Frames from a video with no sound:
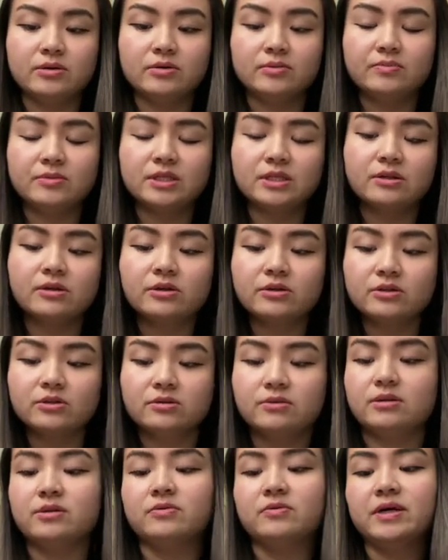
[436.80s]
It's a long
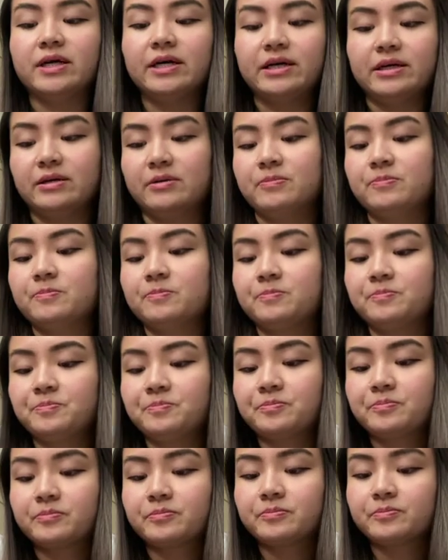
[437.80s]
story why.
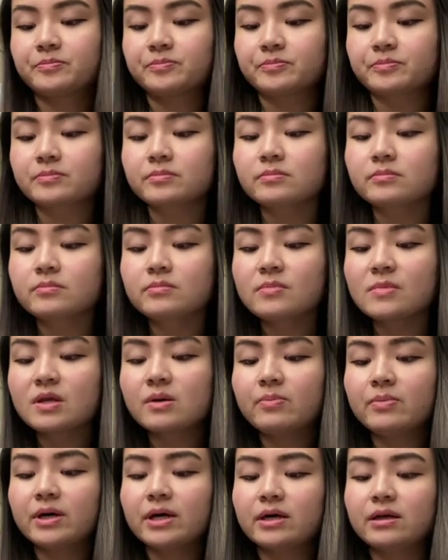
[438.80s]

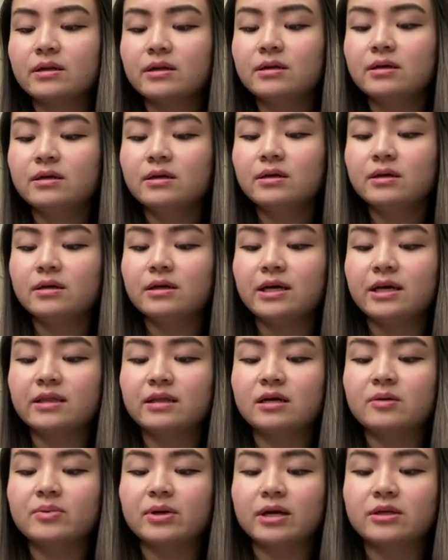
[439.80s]
But I
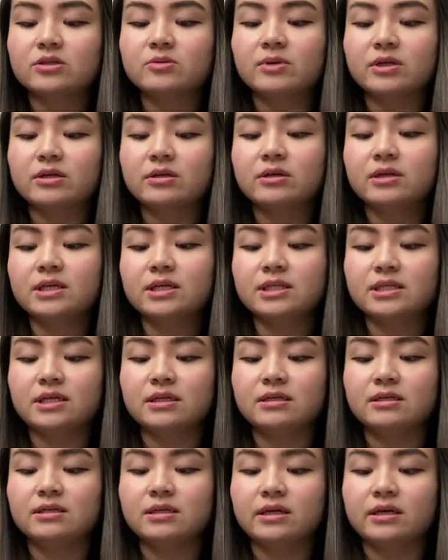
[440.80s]
think back to my current
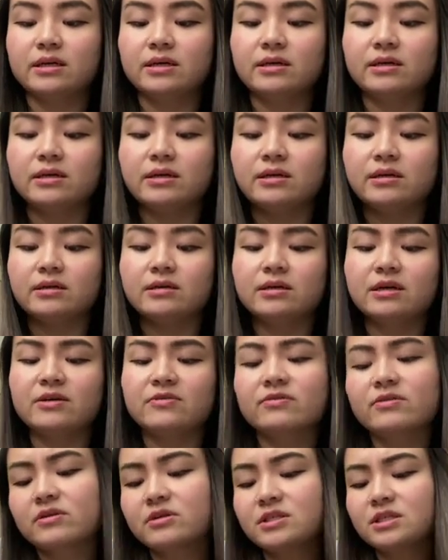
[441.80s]
day-to-day, and
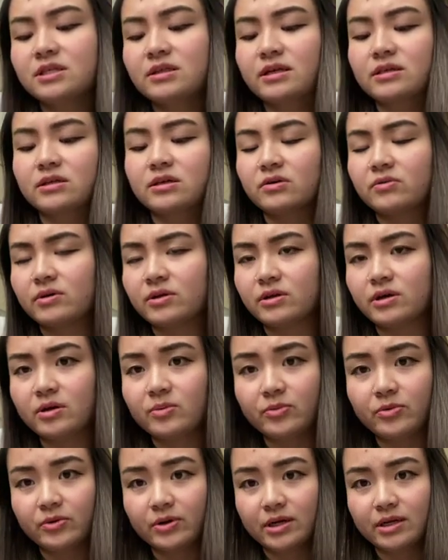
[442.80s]
I've learned to let go a lot
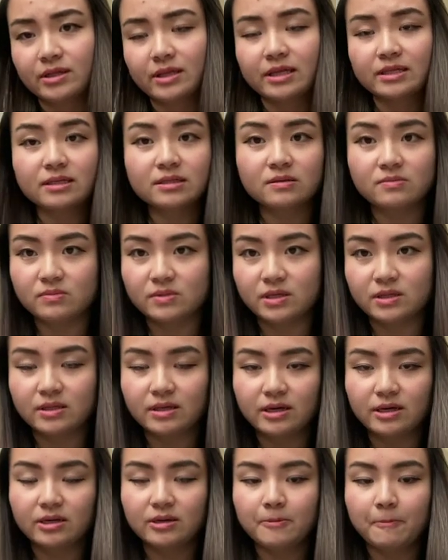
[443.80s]
more. And that doesn't mean
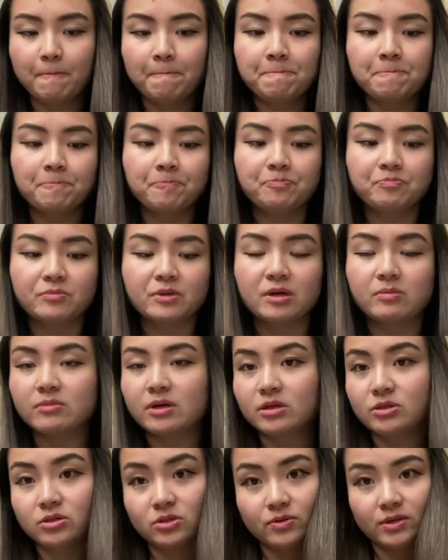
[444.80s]
that I'm
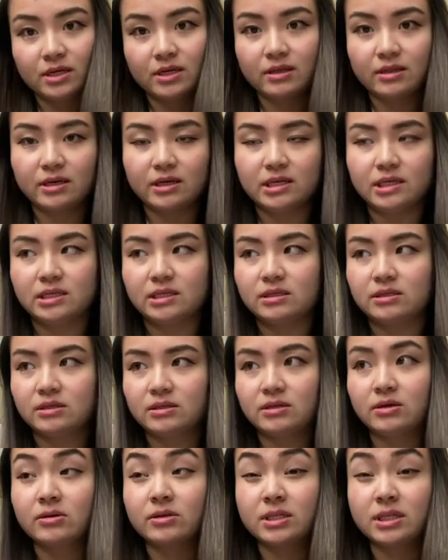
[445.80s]
not doing things
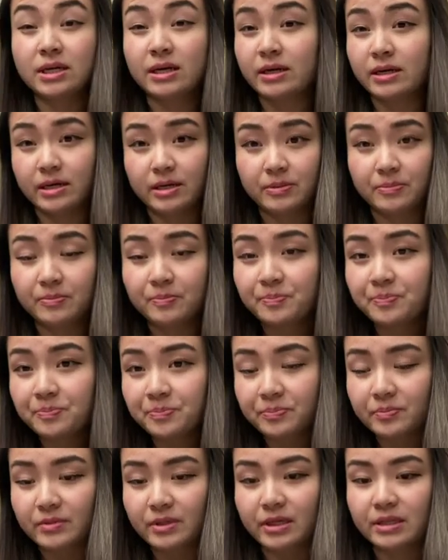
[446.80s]
on time.
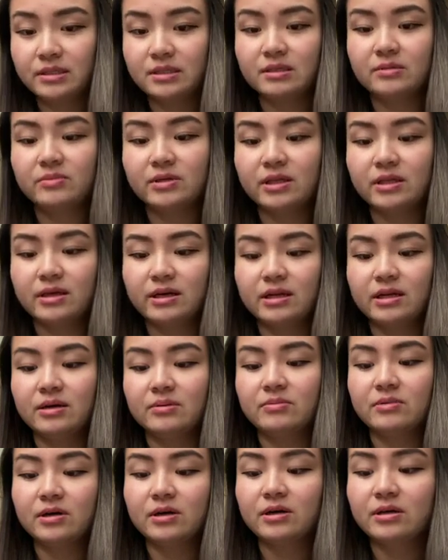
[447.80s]
That doesn't mean that I'm
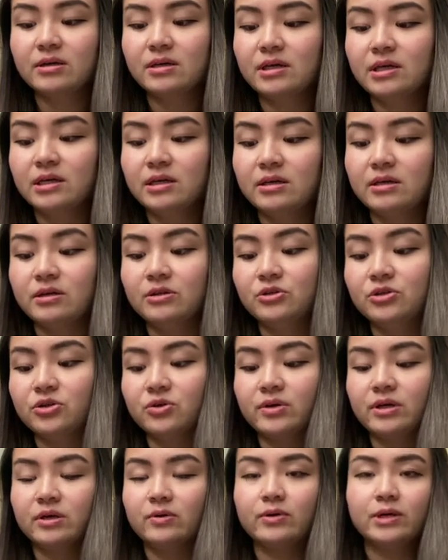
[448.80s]
not
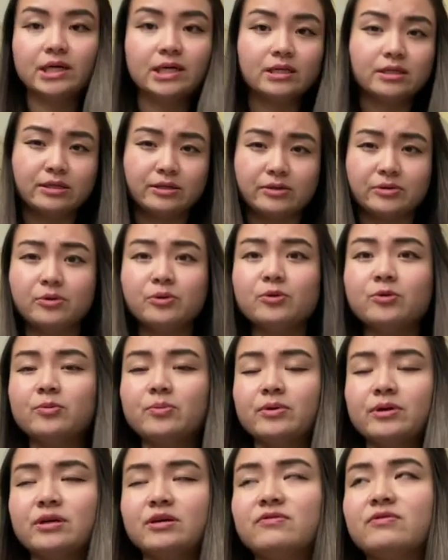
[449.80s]
enjoying what I do.
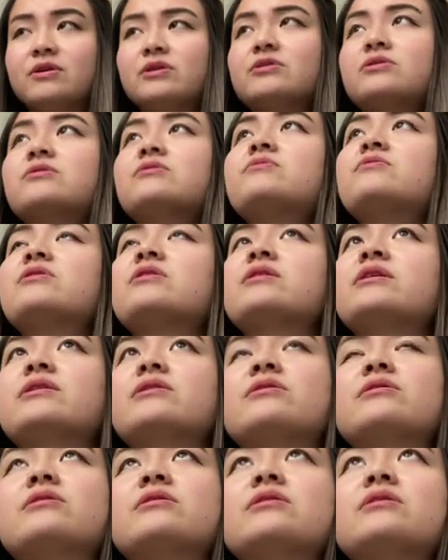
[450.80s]
But I've also really
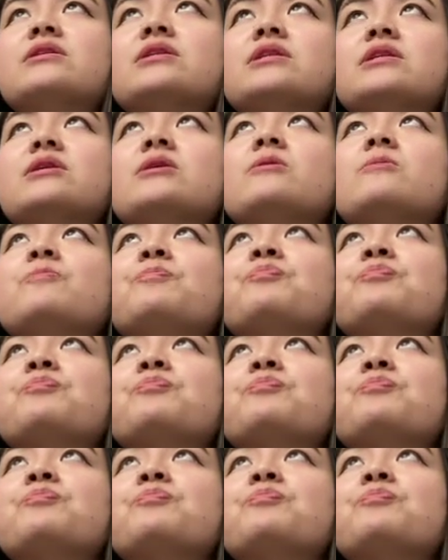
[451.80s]
learned to